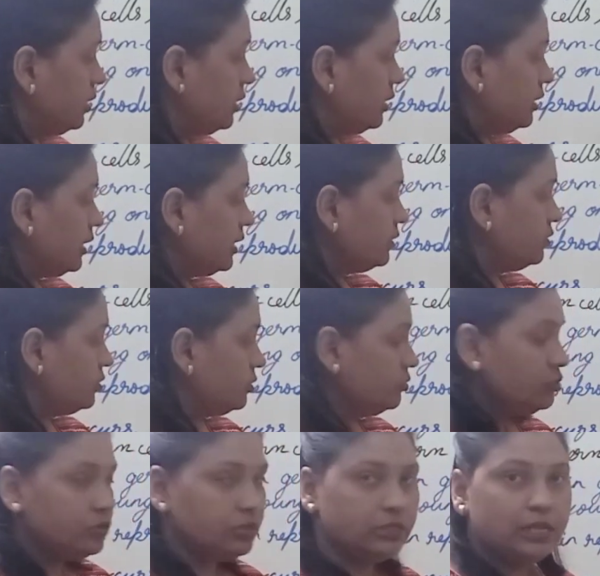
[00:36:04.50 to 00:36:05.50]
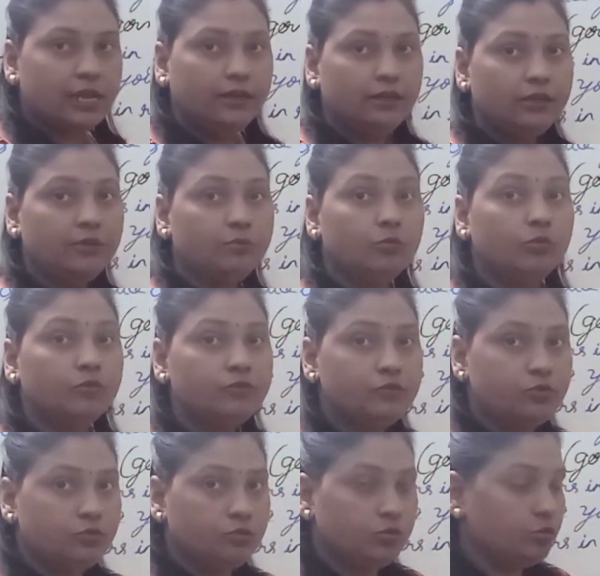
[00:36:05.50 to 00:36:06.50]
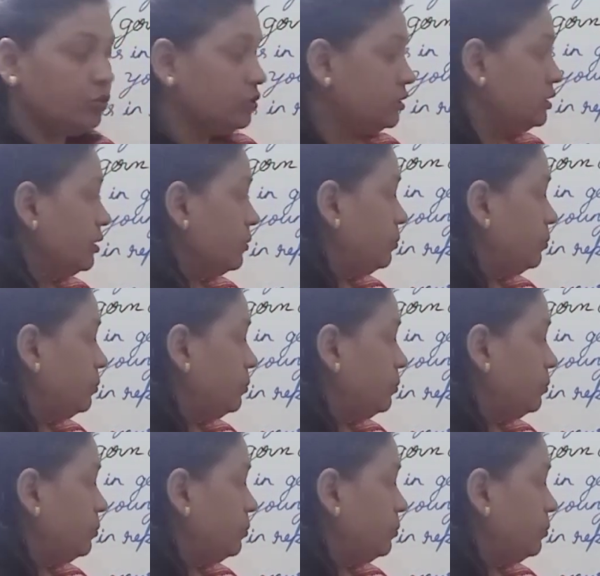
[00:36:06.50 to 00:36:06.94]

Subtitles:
that slightly moves towards the